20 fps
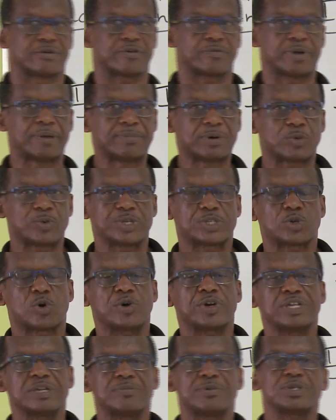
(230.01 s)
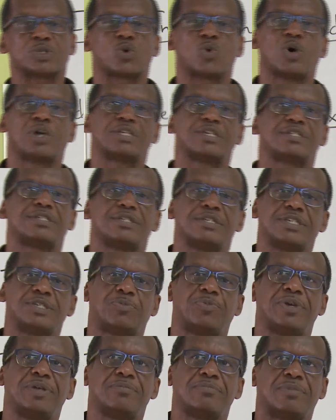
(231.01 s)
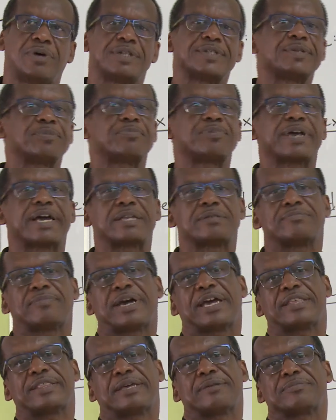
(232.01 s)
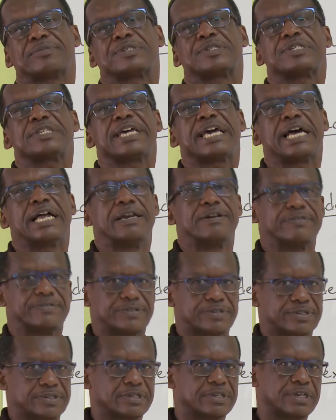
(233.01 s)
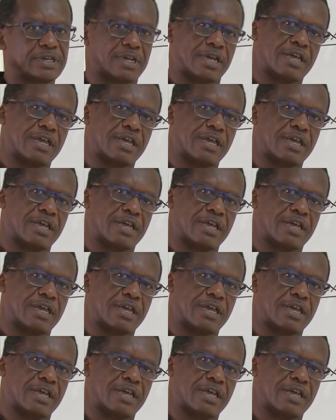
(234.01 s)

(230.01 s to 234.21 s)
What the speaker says: Remember, we're talking about quantities being multiplied by themselves.